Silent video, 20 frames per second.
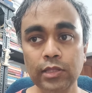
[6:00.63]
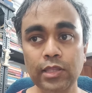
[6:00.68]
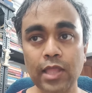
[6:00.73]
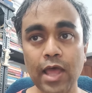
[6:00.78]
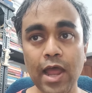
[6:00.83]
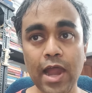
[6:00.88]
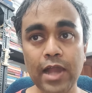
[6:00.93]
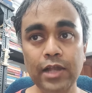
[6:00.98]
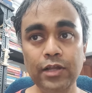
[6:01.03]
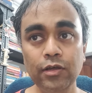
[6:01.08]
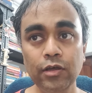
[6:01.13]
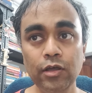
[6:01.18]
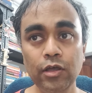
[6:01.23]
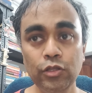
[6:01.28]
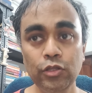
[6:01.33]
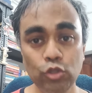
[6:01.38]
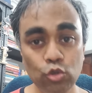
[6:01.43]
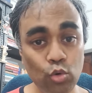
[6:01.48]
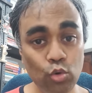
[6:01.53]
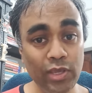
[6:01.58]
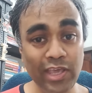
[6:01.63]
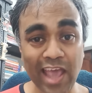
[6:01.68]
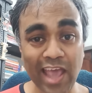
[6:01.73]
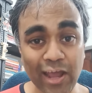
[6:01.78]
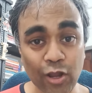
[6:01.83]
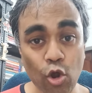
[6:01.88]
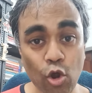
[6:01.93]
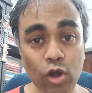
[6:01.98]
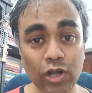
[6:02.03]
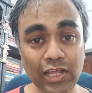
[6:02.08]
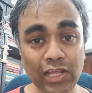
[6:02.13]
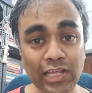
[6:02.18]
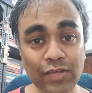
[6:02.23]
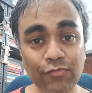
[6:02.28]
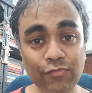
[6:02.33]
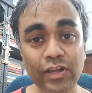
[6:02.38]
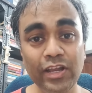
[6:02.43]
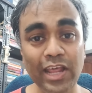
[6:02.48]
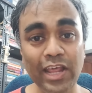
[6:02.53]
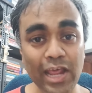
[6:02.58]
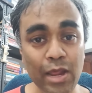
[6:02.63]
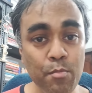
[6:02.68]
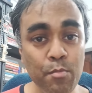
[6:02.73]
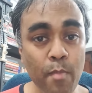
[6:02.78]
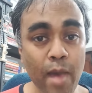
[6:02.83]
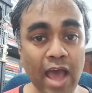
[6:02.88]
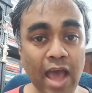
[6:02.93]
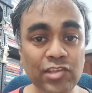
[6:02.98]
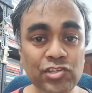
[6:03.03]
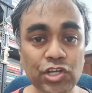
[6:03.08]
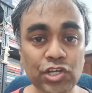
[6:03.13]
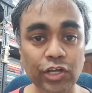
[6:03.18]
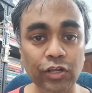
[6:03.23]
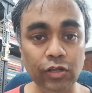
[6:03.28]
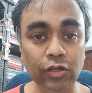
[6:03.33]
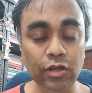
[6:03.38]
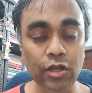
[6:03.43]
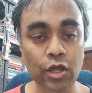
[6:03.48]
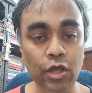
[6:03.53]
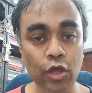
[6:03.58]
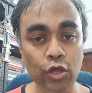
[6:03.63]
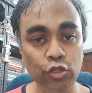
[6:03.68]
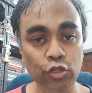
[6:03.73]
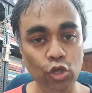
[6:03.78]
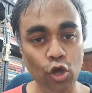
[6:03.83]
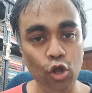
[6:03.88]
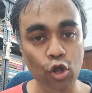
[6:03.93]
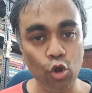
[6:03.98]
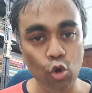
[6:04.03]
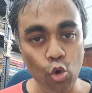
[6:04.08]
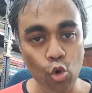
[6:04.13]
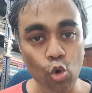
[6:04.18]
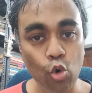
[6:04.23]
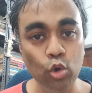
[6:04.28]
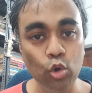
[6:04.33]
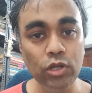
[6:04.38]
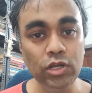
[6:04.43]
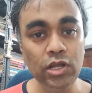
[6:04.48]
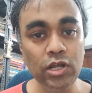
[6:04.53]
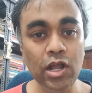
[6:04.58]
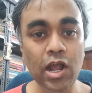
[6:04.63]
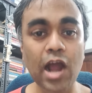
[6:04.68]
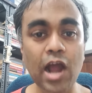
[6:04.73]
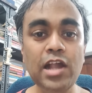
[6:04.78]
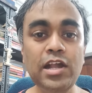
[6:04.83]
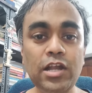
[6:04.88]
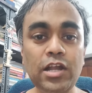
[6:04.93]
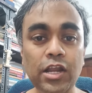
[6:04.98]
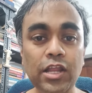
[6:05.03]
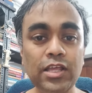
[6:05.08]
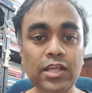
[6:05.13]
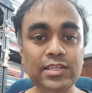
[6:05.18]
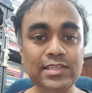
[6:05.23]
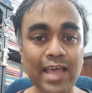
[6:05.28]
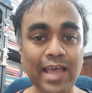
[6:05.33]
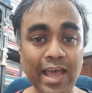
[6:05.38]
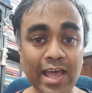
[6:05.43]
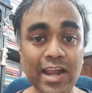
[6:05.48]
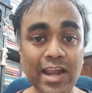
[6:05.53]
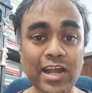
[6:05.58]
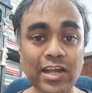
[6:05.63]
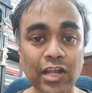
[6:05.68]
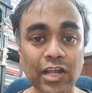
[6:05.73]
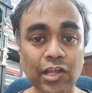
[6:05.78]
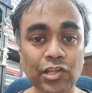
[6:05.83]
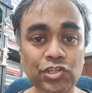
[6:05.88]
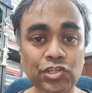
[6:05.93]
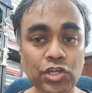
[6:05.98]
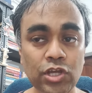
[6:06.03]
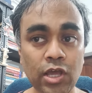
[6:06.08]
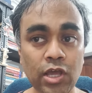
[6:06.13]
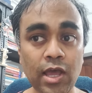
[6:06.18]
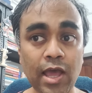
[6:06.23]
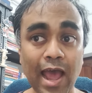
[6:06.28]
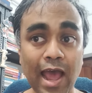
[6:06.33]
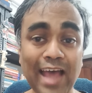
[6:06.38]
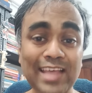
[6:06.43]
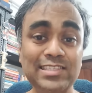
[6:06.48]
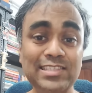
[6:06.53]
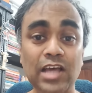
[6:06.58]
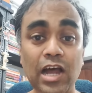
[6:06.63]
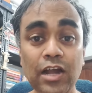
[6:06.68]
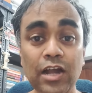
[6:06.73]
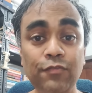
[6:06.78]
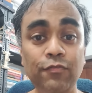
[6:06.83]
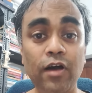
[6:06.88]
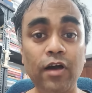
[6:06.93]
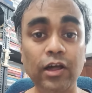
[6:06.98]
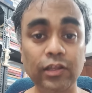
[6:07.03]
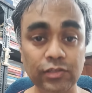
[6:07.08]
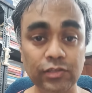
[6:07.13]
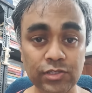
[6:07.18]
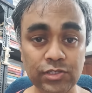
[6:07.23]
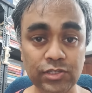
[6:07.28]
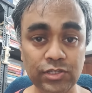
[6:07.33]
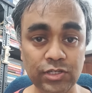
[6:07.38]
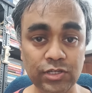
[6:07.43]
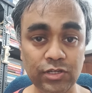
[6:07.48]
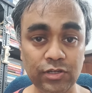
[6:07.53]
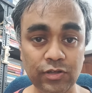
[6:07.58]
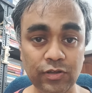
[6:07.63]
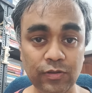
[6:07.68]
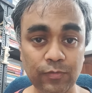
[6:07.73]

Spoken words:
that you cannot even imagine your own country's heritage as advanced.